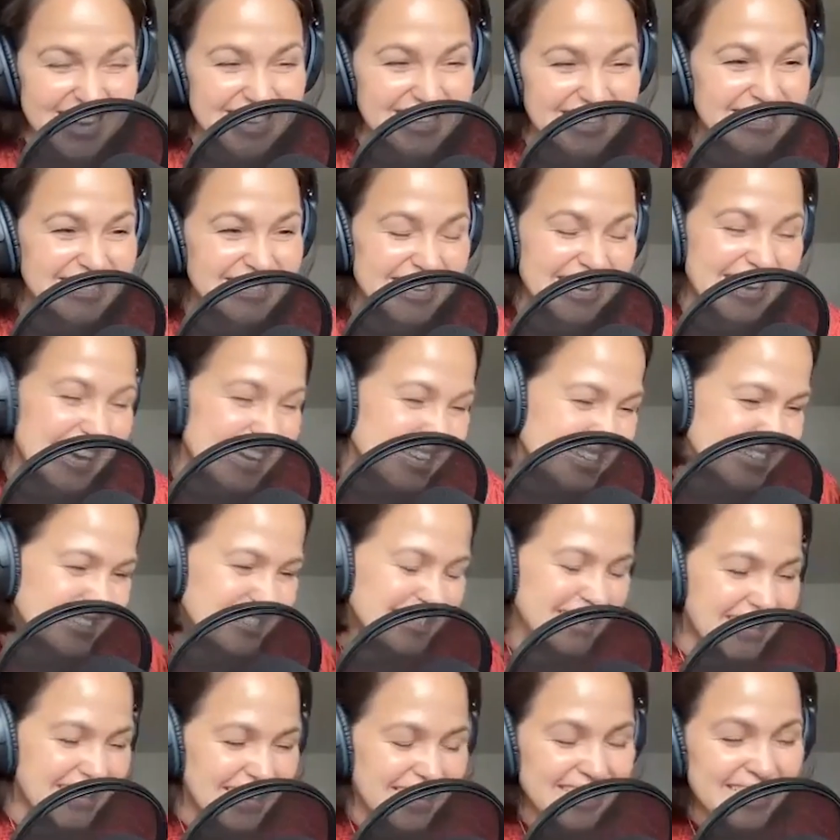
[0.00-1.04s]
She is
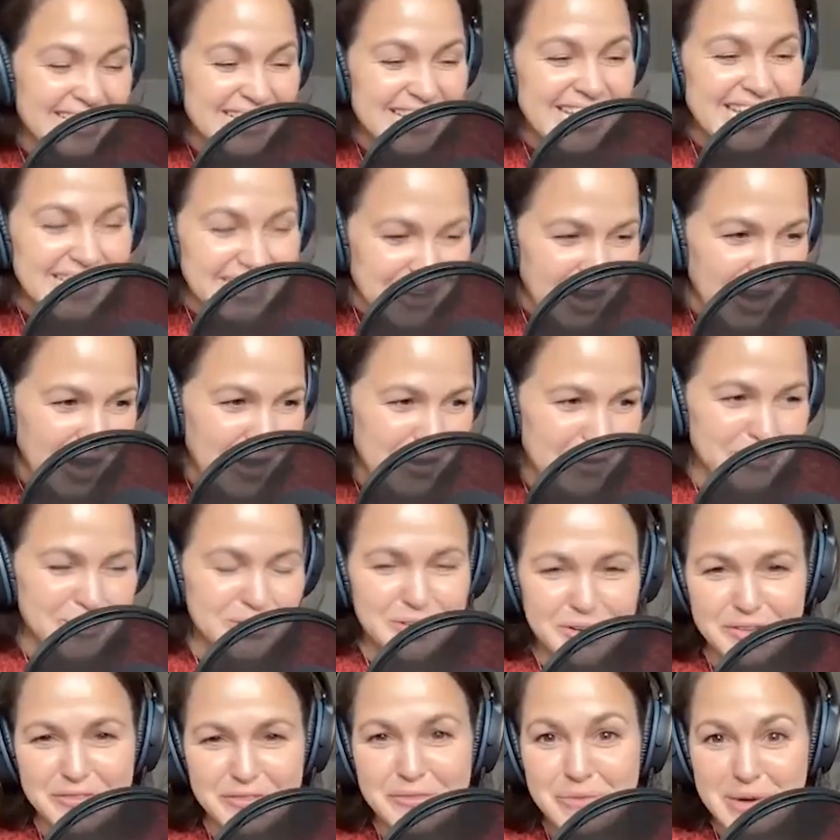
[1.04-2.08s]
the lead host
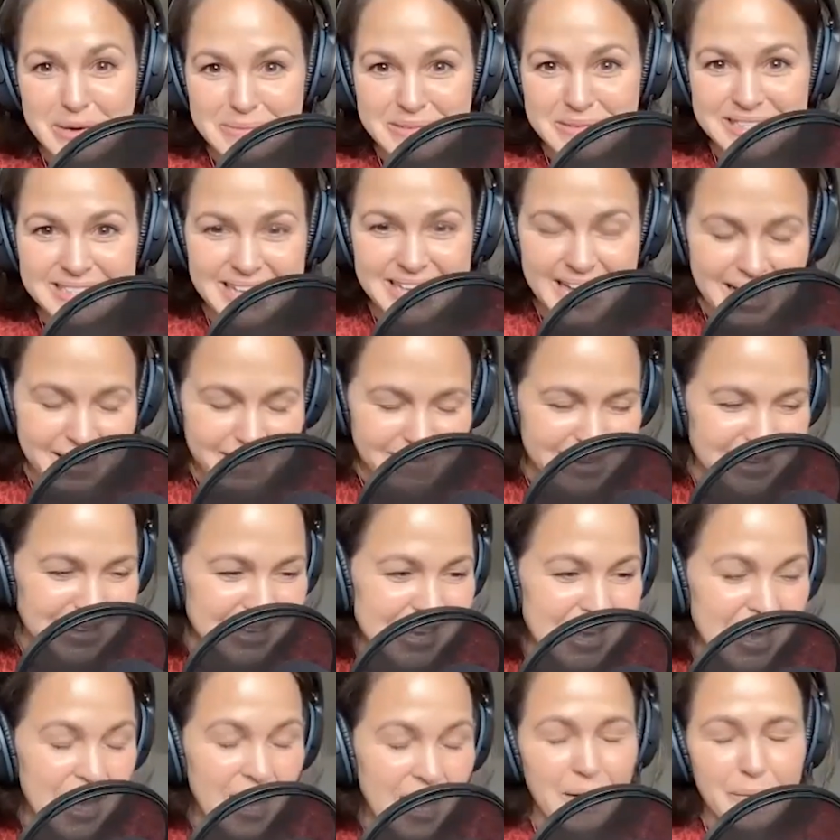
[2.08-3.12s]
of Women's Hour,
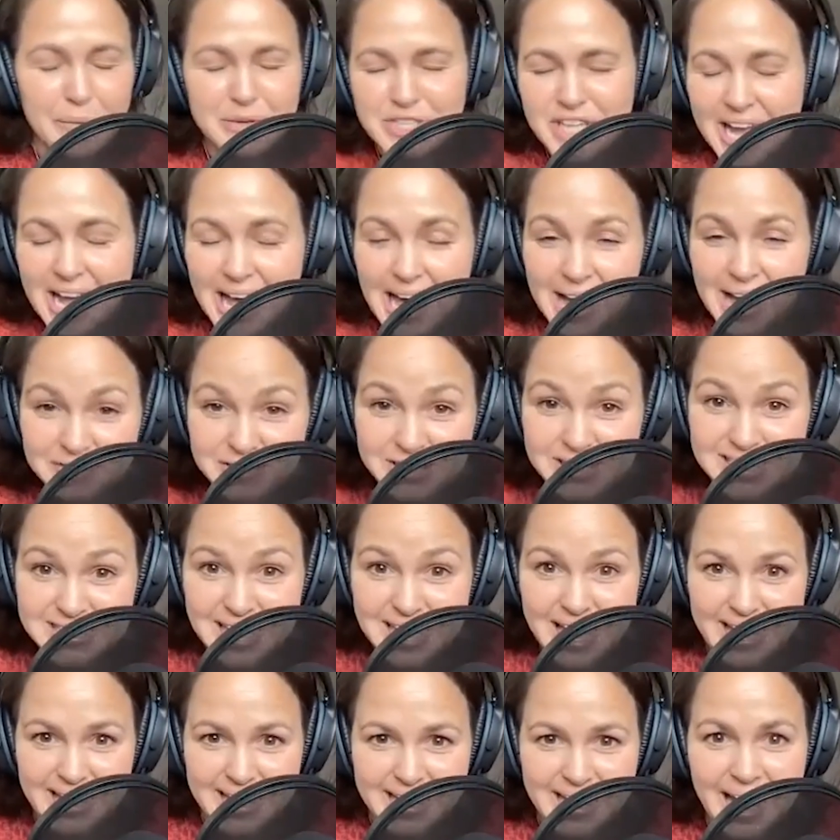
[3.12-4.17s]
which I have to
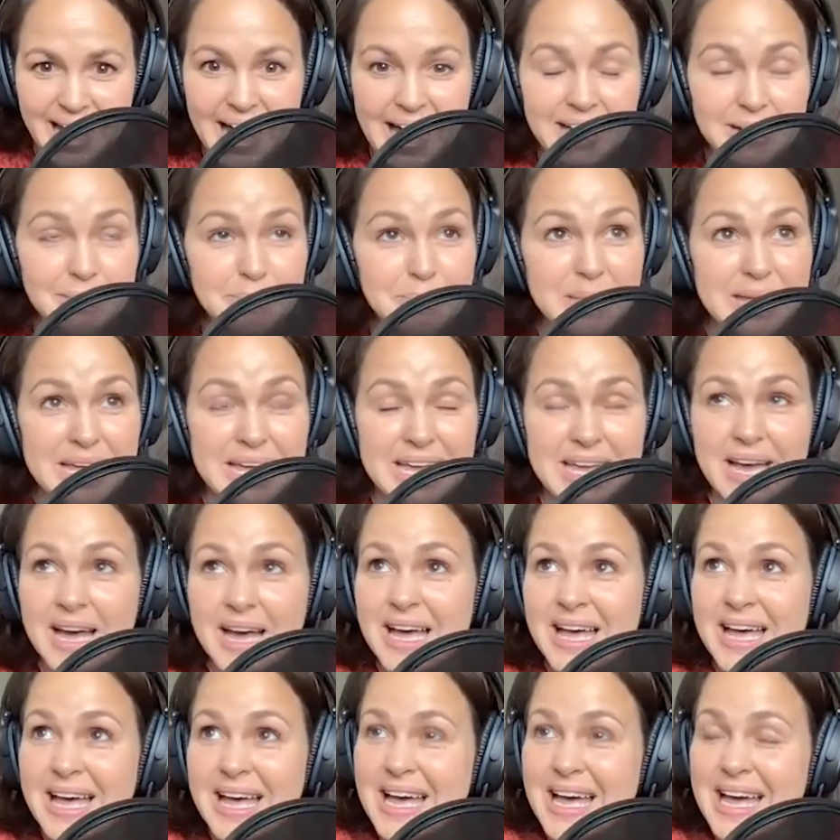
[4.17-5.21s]
say had me
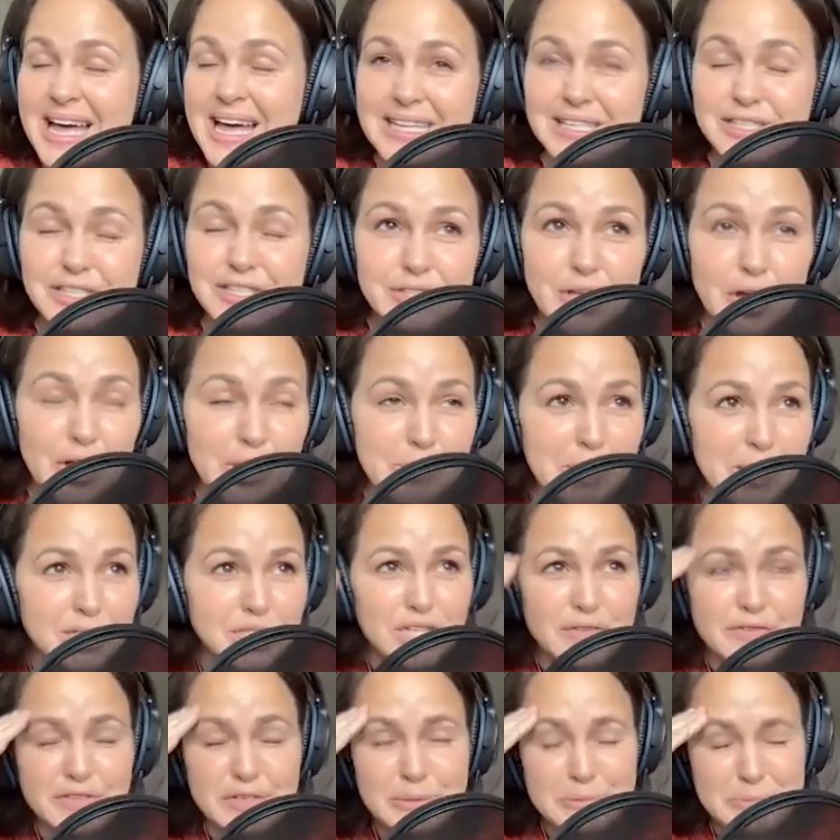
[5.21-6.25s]
in so
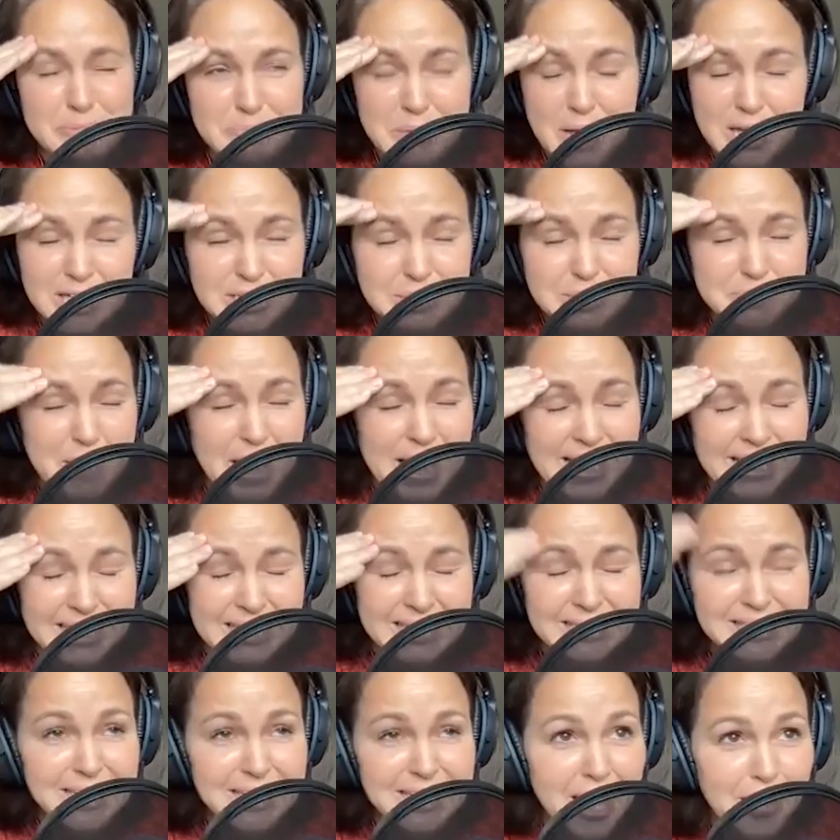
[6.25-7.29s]
much of an
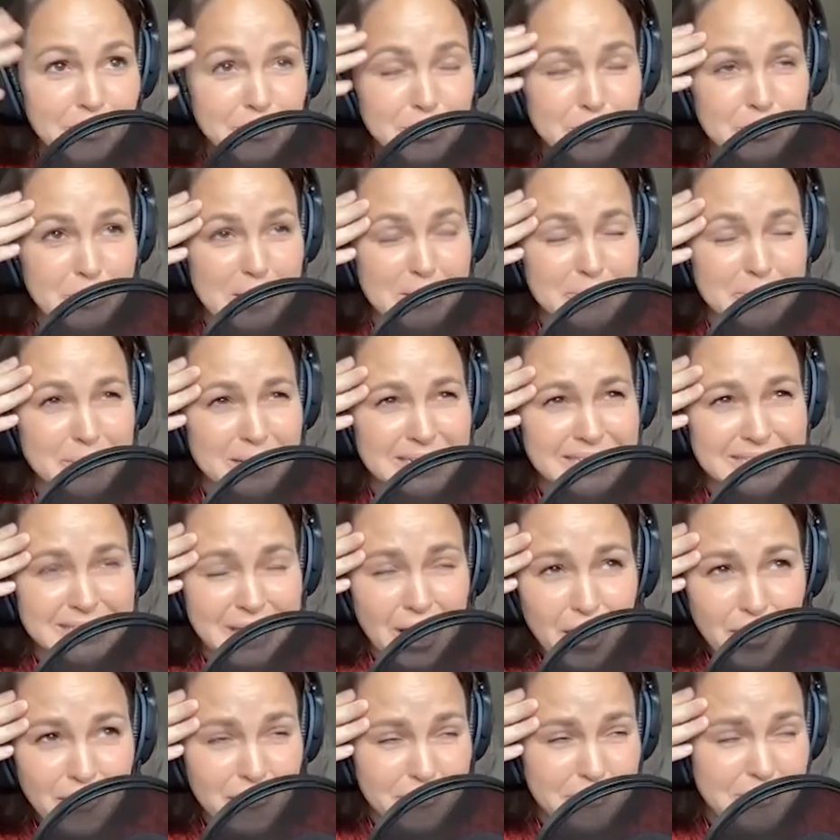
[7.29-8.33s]
internal debate with
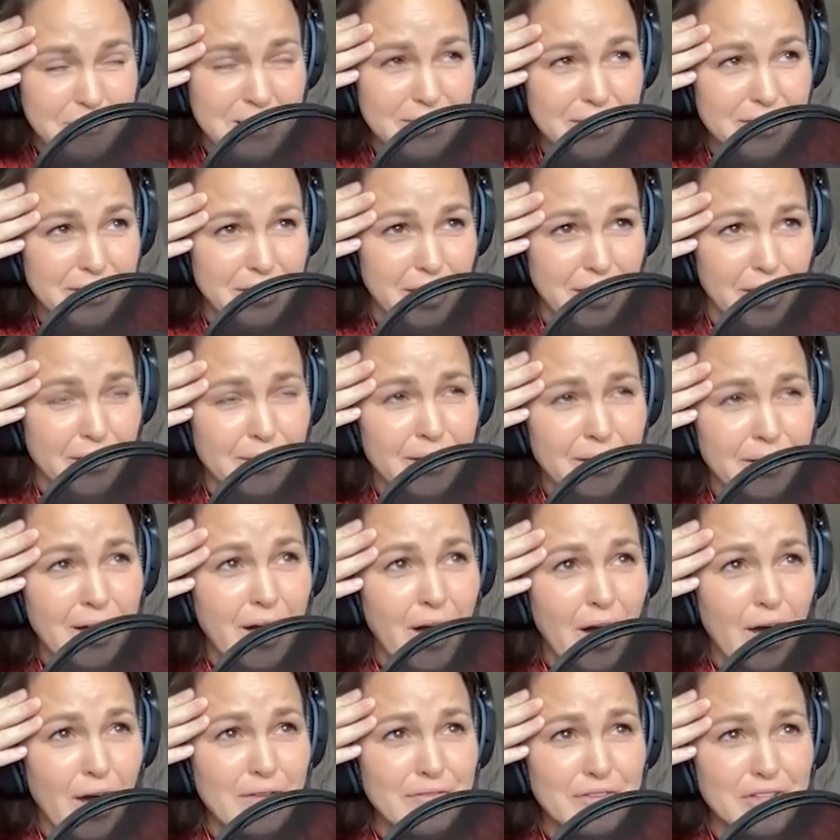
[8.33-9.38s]
myself a month ago
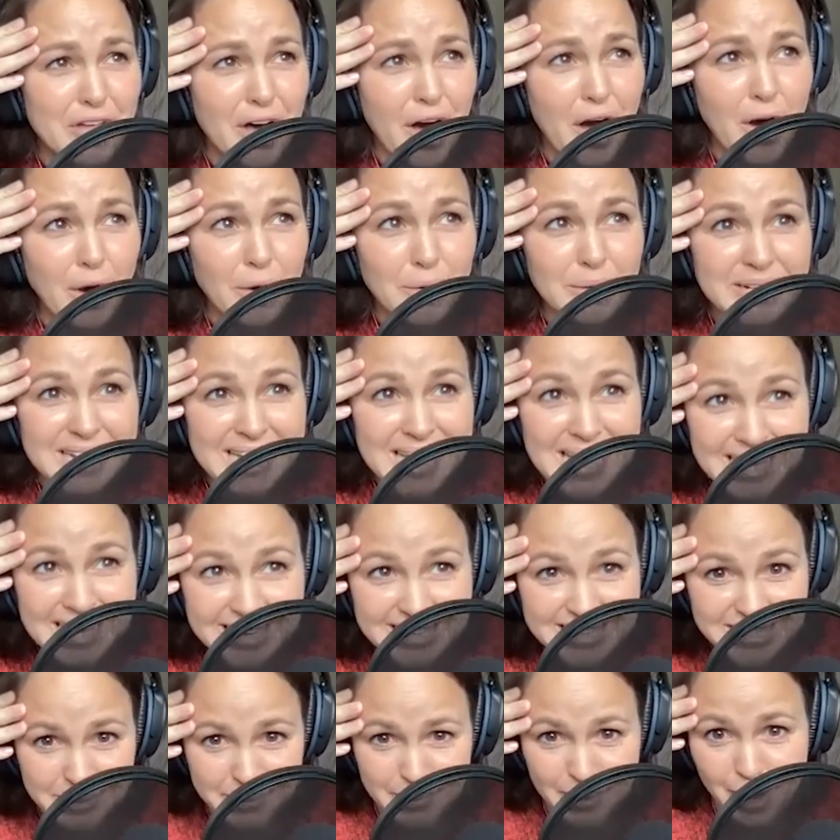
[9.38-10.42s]
over the whole
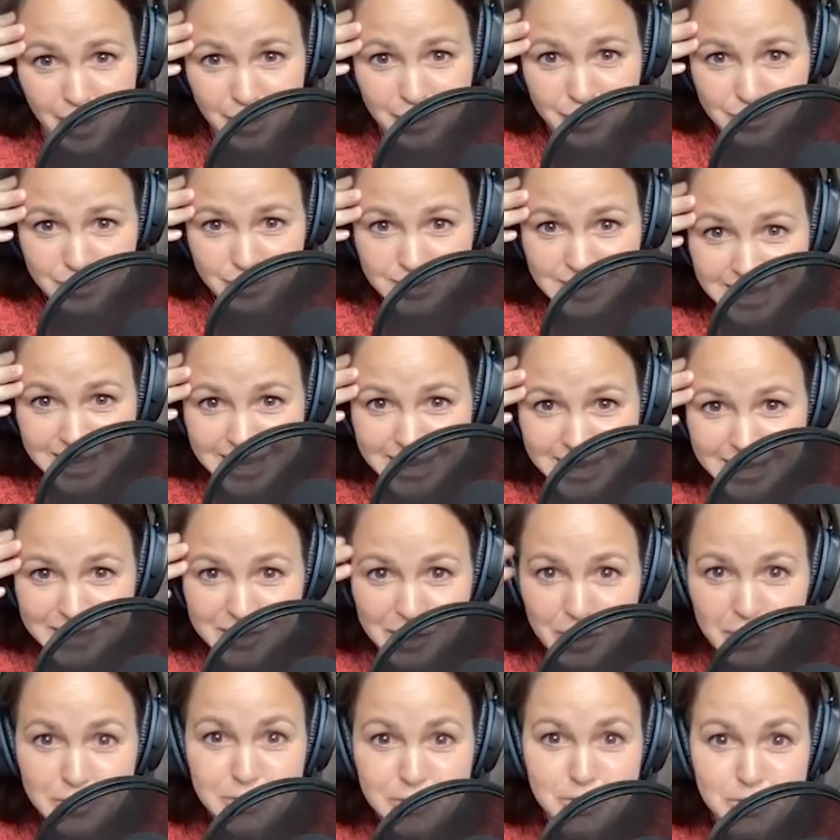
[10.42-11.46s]
knicker debacle. You
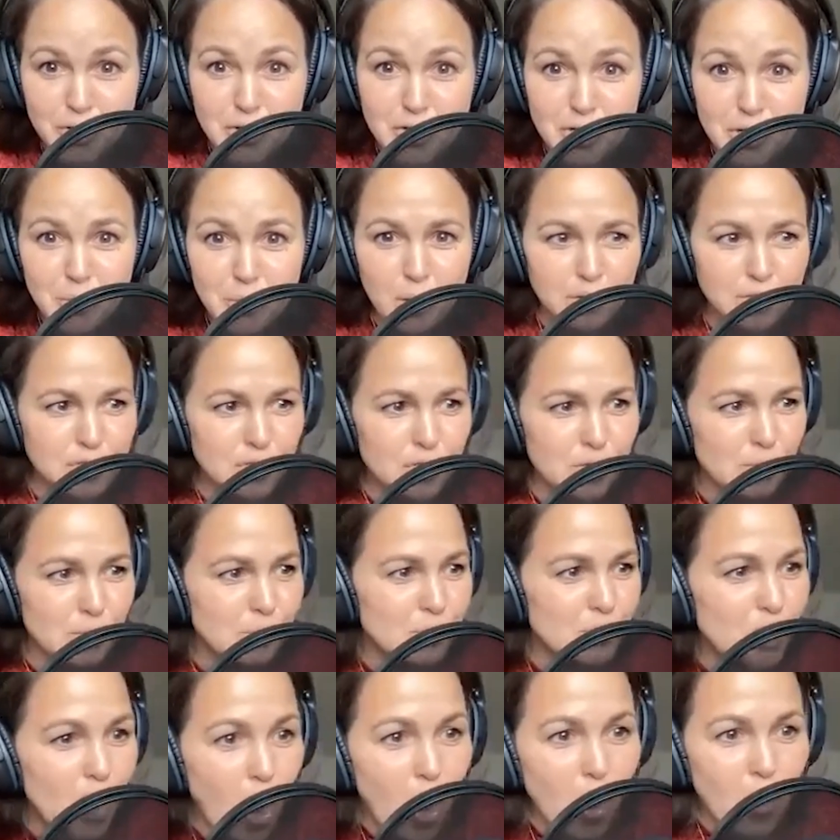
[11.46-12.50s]
know, do you or do you
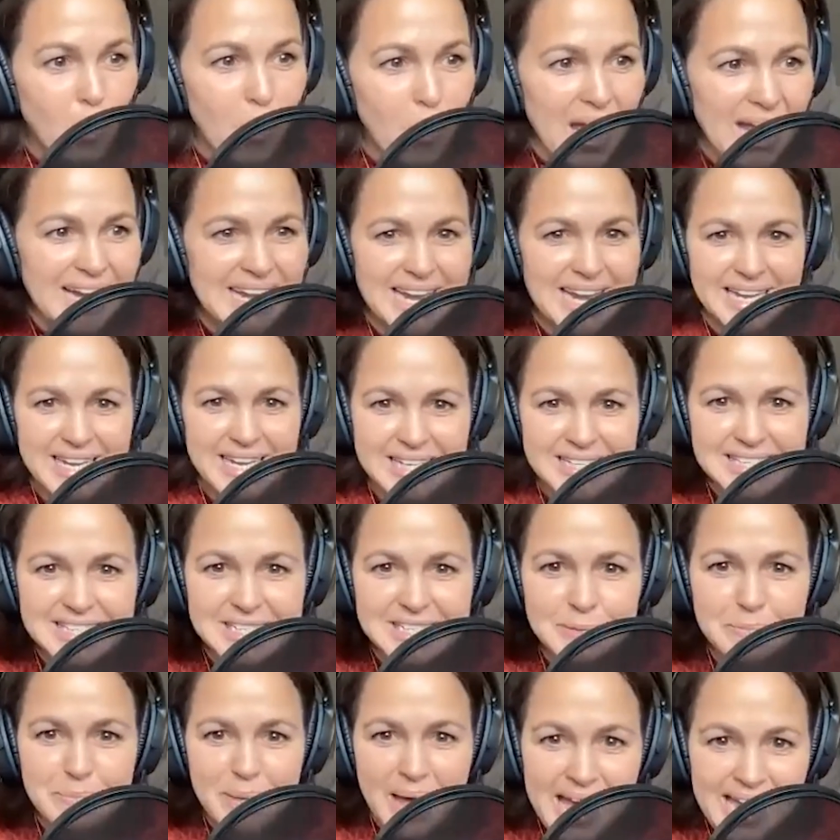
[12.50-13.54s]
not wear knickers
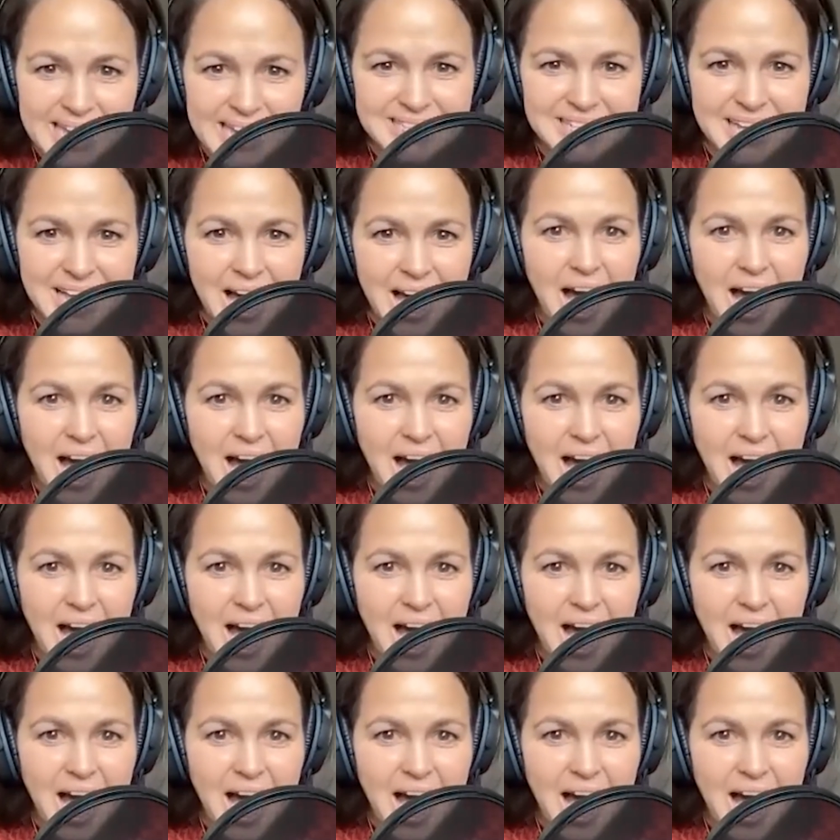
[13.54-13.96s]
to bed?